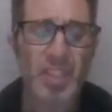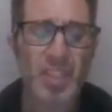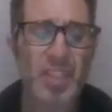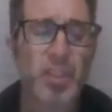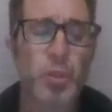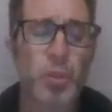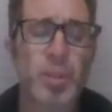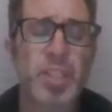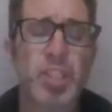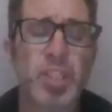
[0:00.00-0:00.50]

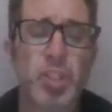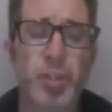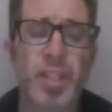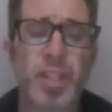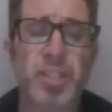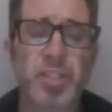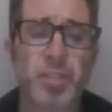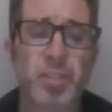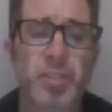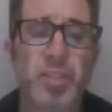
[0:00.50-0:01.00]
increased
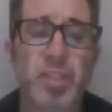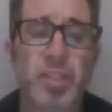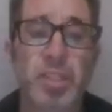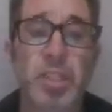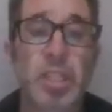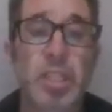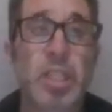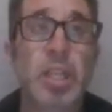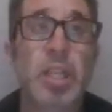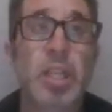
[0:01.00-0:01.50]

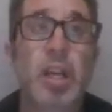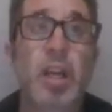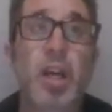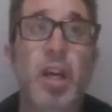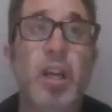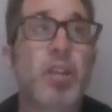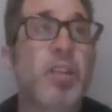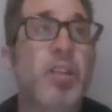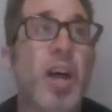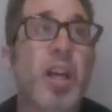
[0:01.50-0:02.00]
stressors,
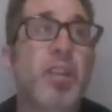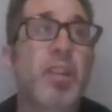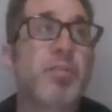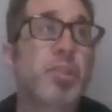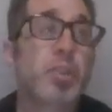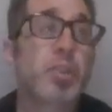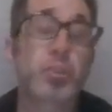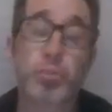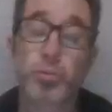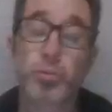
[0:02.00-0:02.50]
a lot of
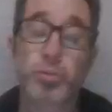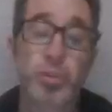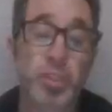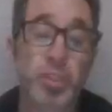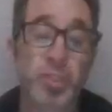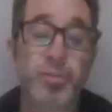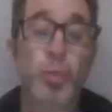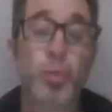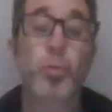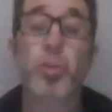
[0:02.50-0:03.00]
just
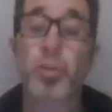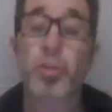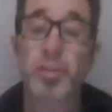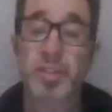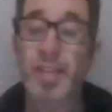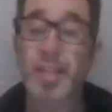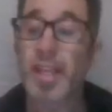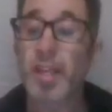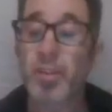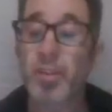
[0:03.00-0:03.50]
different world
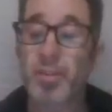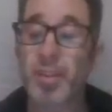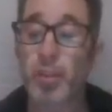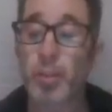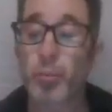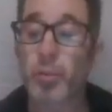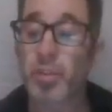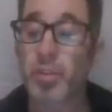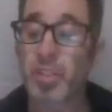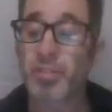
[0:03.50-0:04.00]
now
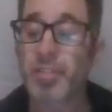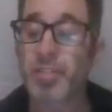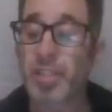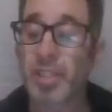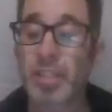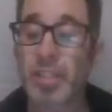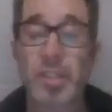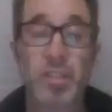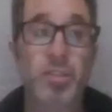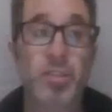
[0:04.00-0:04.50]
than we're
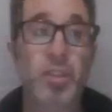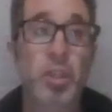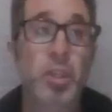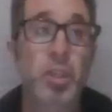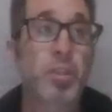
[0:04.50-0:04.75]
living in